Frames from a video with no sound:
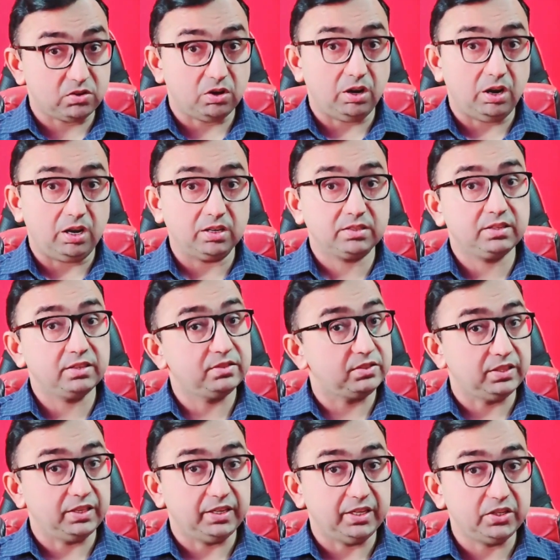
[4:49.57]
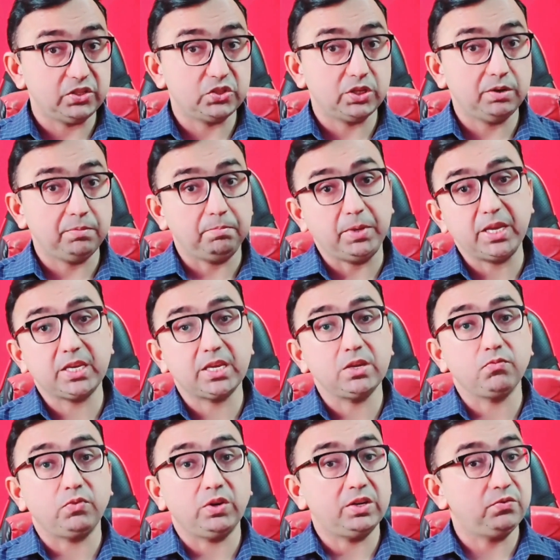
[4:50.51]
cause sedation,
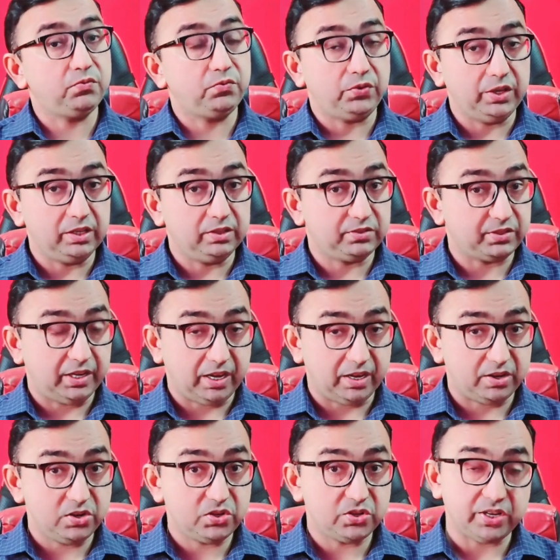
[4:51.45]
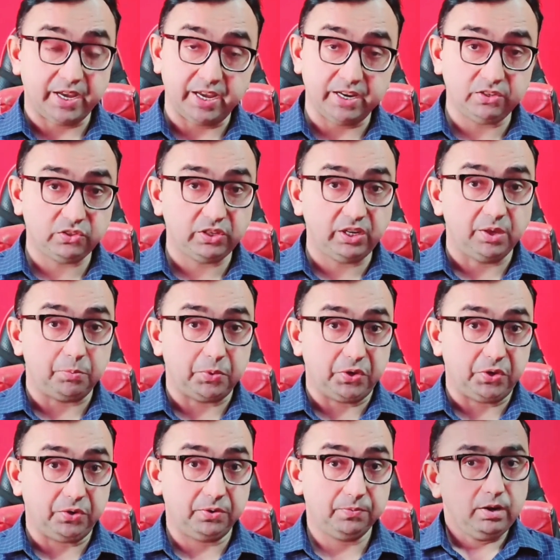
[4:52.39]
making one feel sluggish and
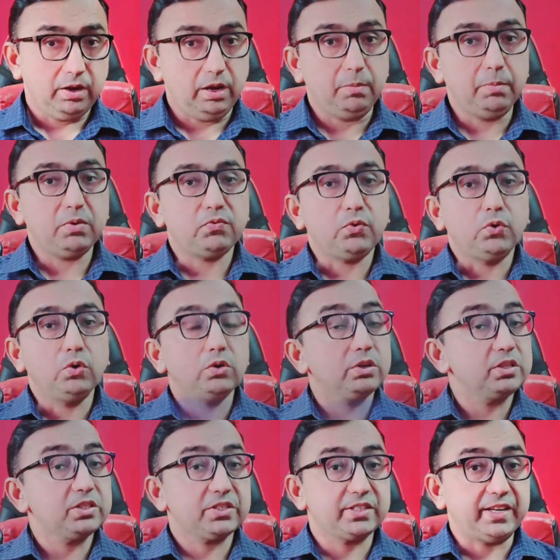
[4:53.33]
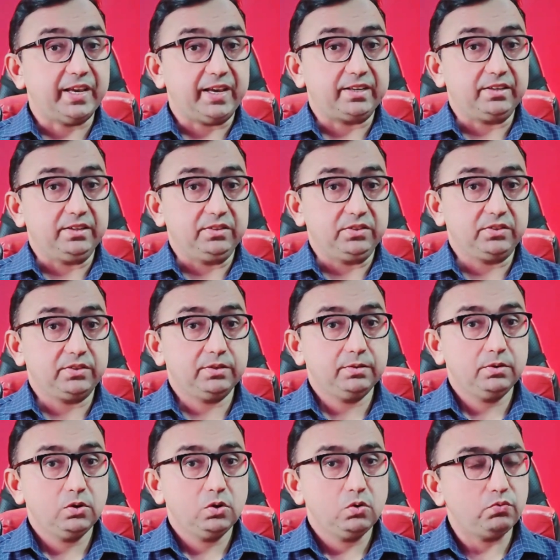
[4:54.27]
sleepy. Number 4. Statins.
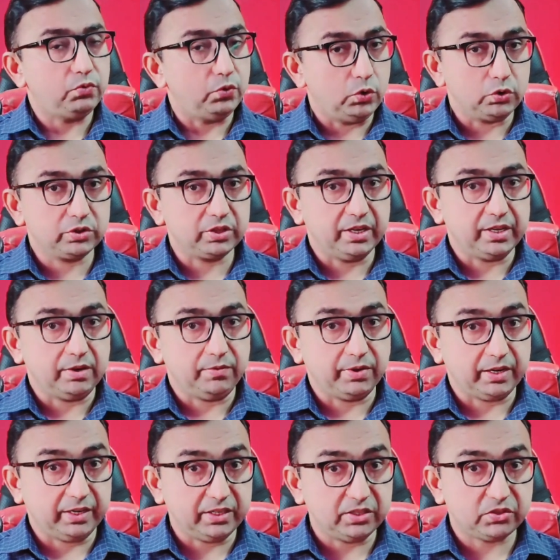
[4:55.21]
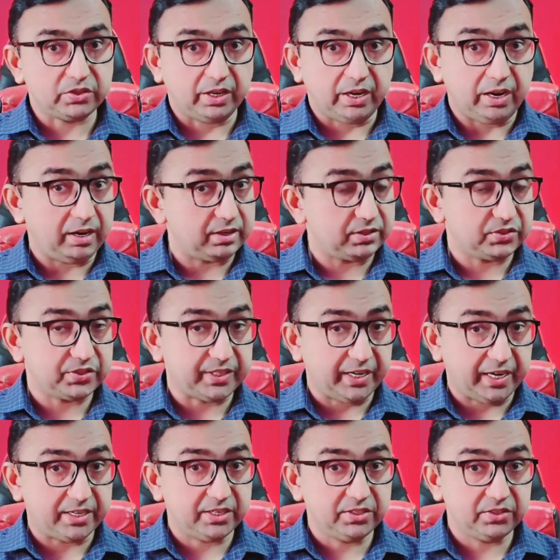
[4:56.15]
Fourth on our list are
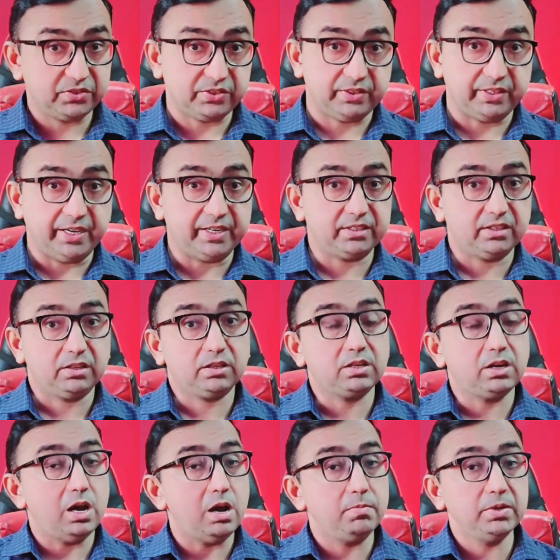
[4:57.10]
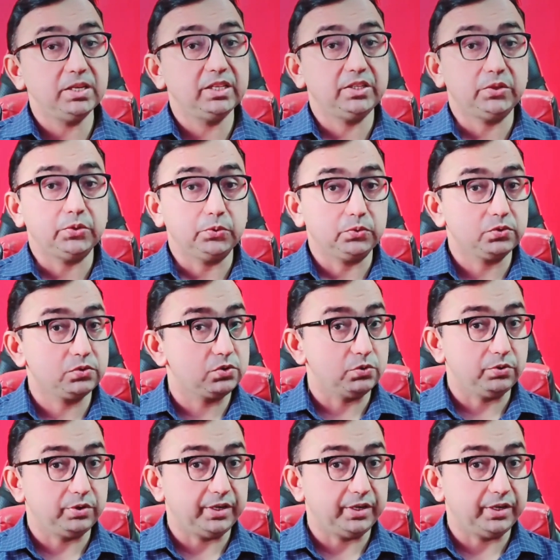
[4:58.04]
statins that are commonly used to